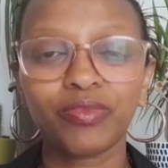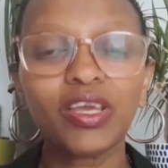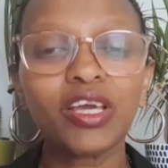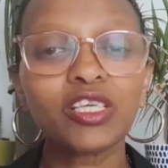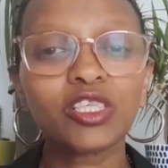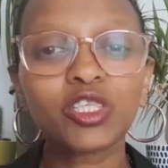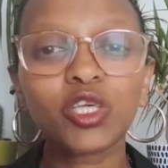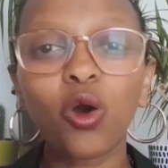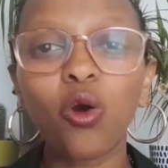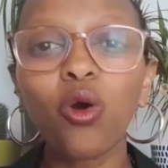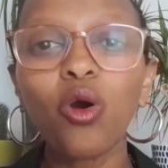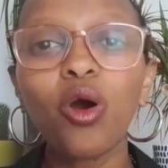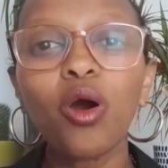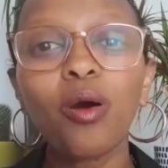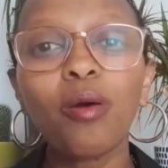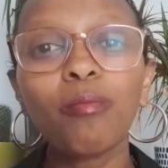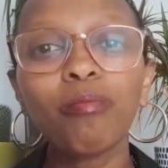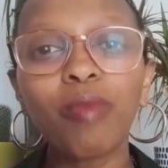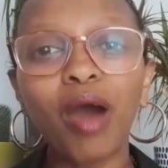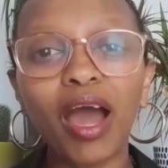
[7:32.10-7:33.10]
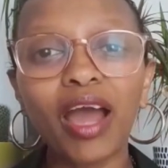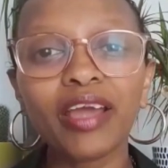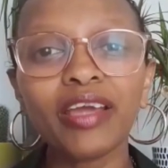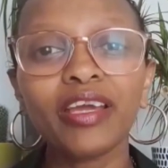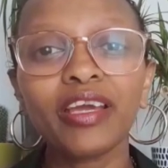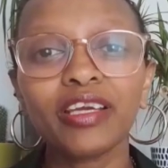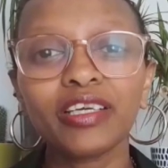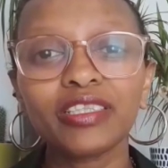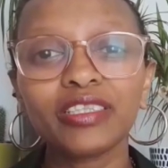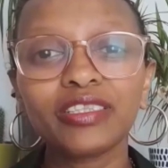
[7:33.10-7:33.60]
So, my
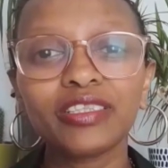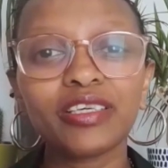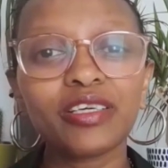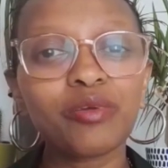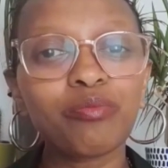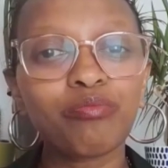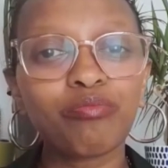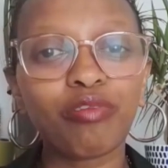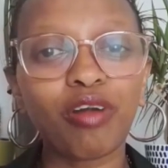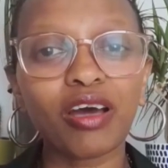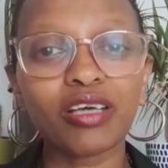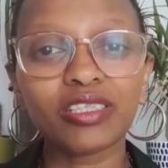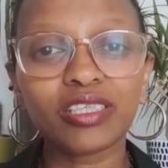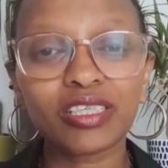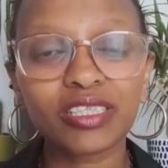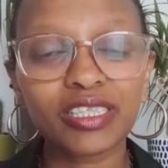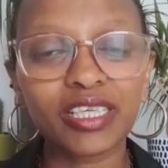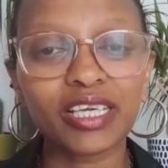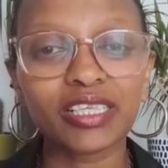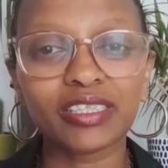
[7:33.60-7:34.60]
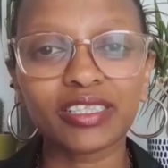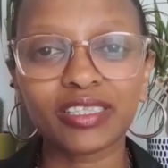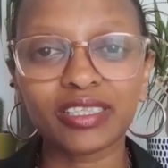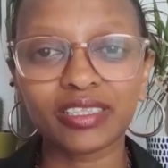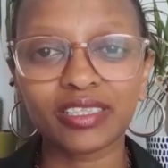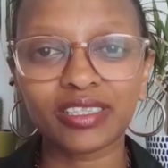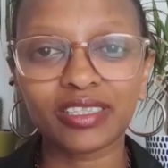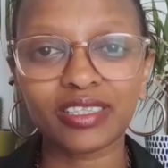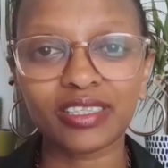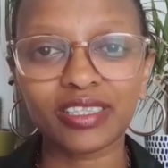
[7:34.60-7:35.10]
dear brothers and
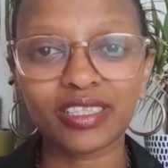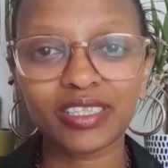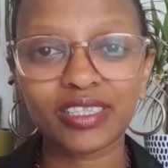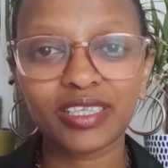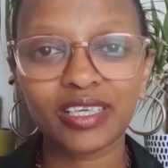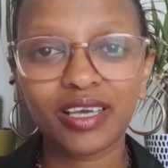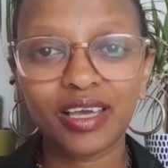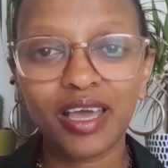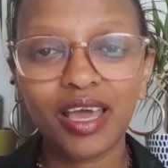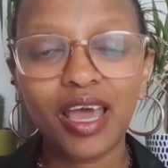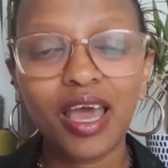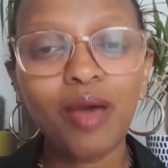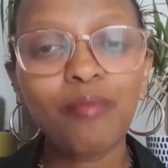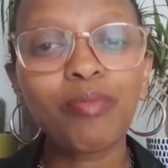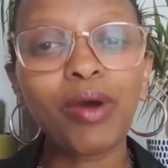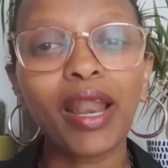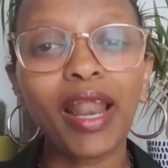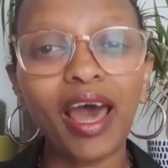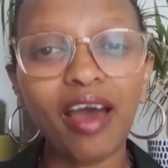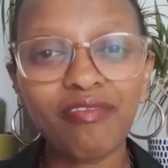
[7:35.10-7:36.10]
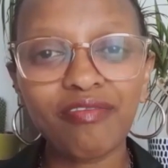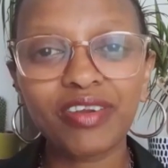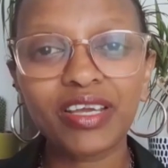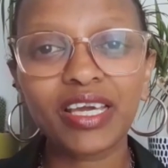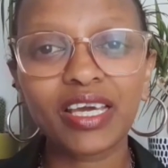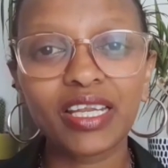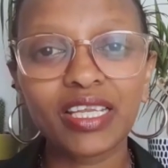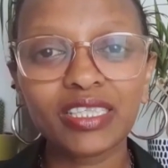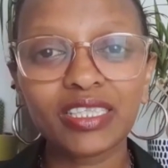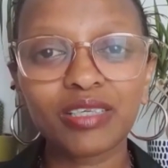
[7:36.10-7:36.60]
sisters,
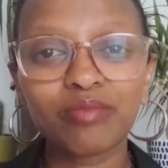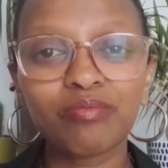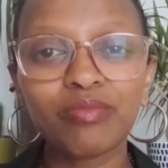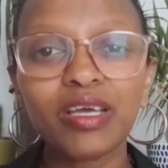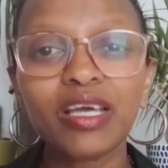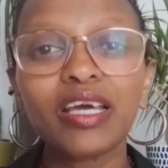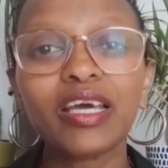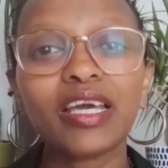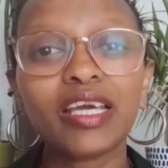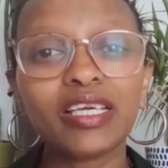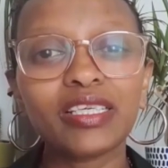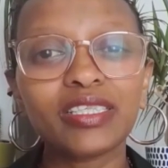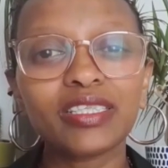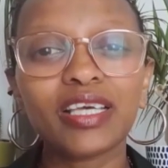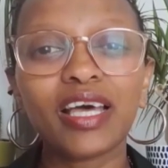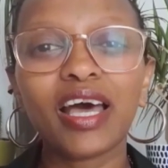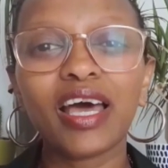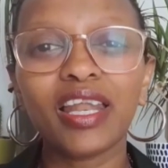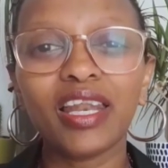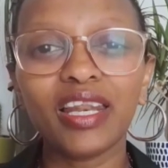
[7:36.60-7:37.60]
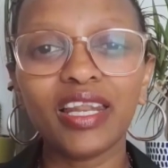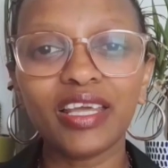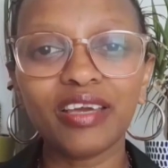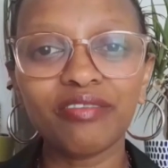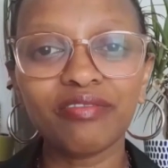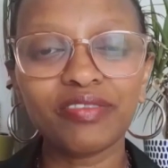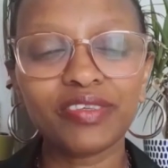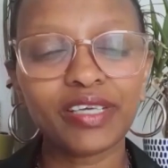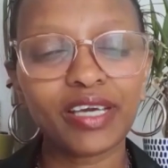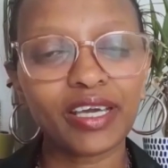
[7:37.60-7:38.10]
Pan-Africanism is a
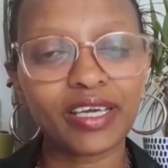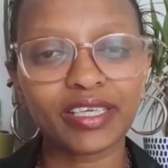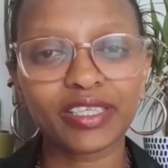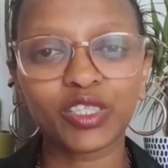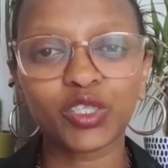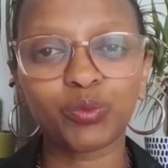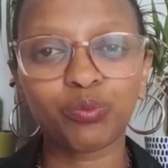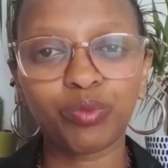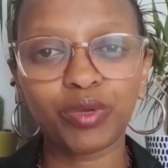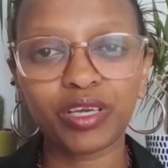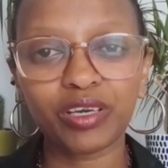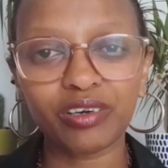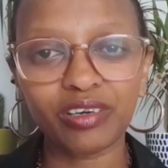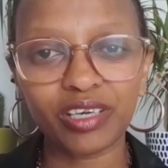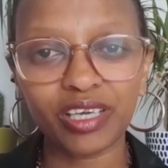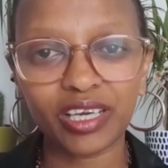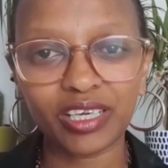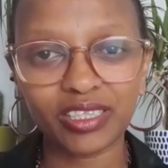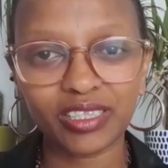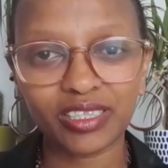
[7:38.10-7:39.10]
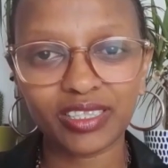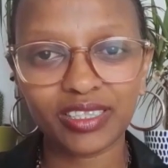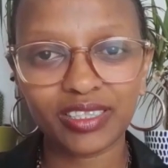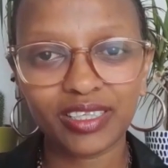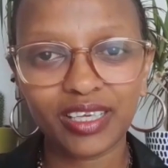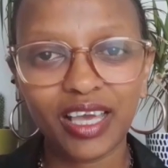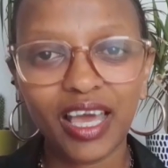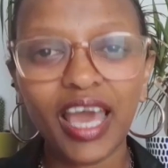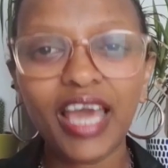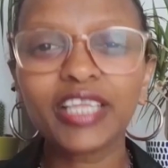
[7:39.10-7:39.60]
lived experience.
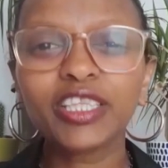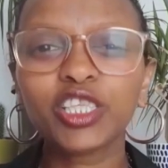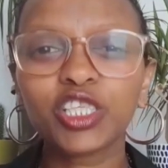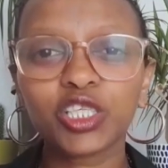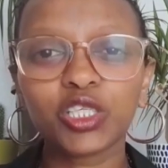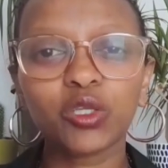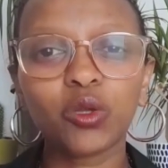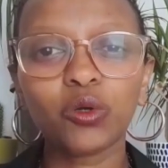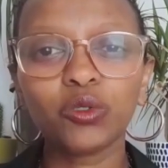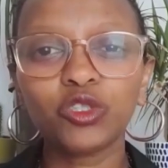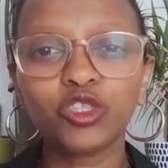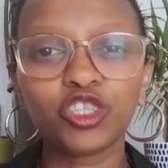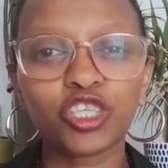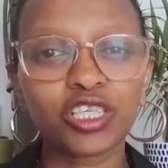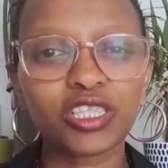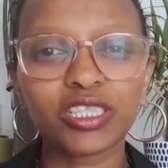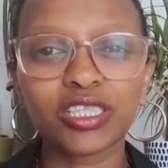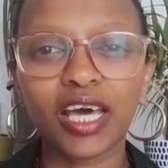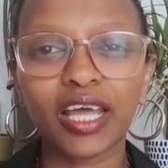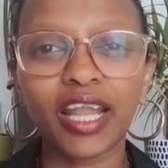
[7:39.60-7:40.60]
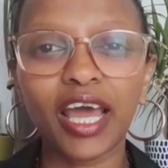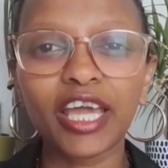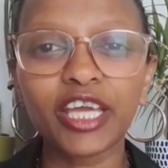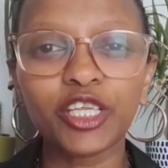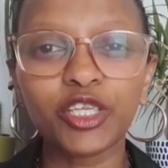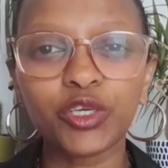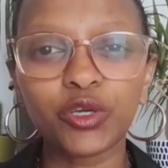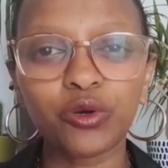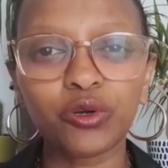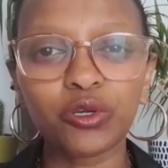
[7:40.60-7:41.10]
It's not just an
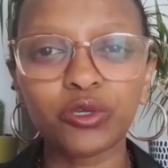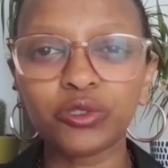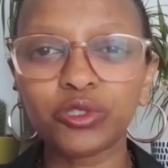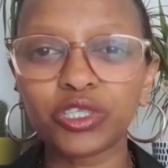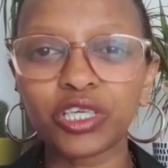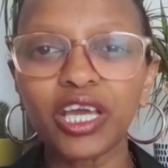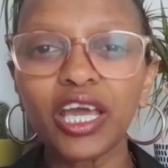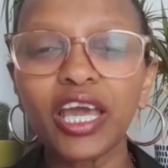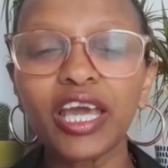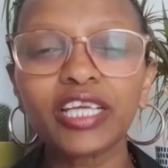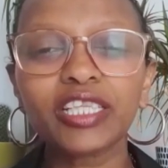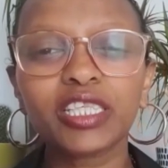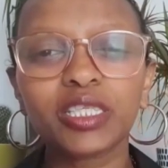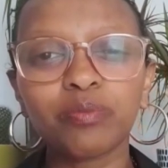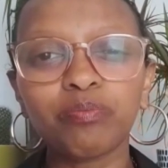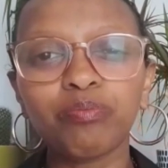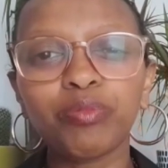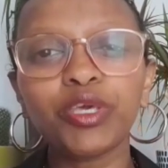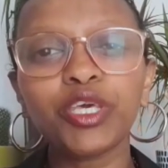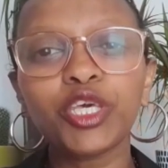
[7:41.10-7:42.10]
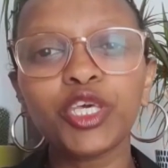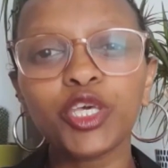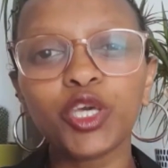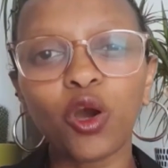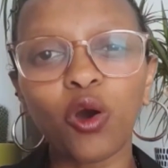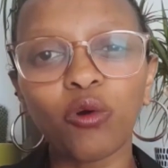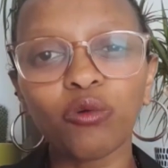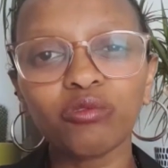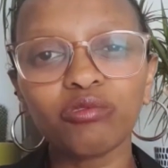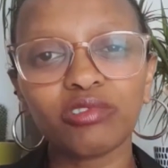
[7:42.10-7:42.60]
ideology, it's
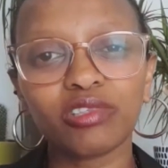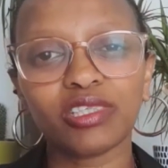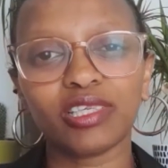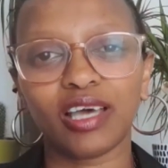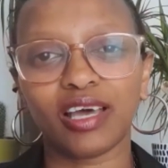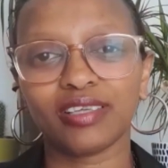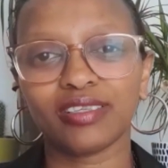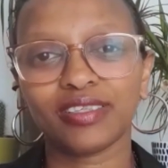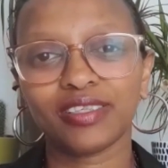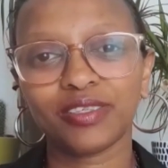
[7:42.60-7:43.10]
beyond that.